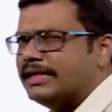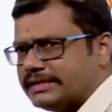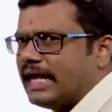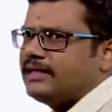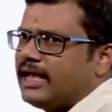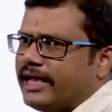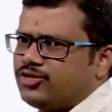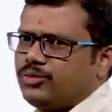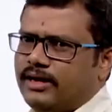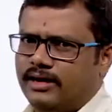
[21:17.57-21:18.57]
Science has
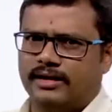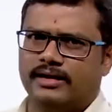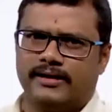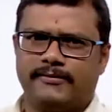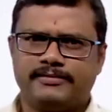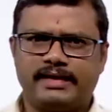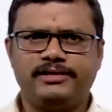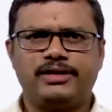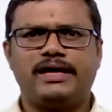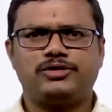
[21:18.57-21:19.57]
to be learned,
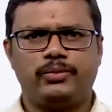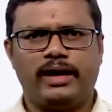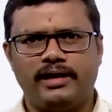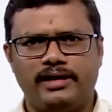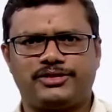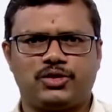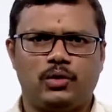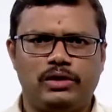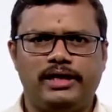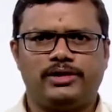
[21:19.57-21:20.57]
science has to be understood
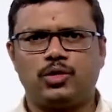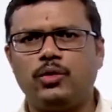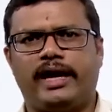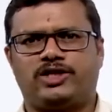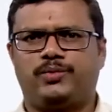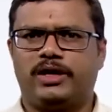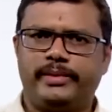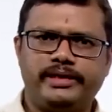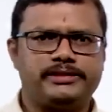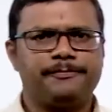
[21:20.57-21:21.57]
only through
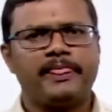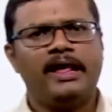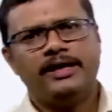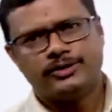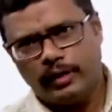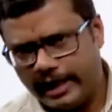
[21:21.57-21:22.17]
experiments. So,